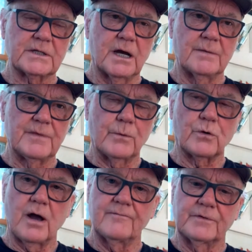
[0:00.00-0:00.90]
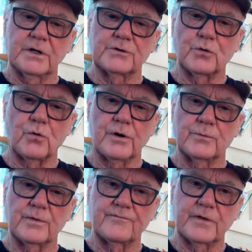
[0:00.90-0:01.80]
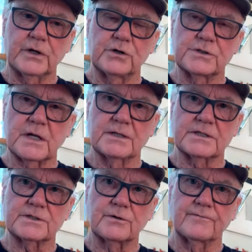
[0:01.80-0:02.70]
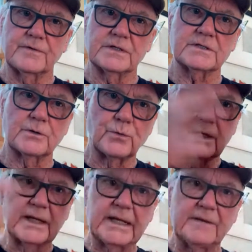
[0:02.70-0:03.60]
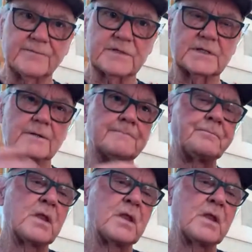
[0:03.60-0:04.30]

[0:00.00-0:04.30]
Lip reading: that were often adorned with figures on the surface and reliefs and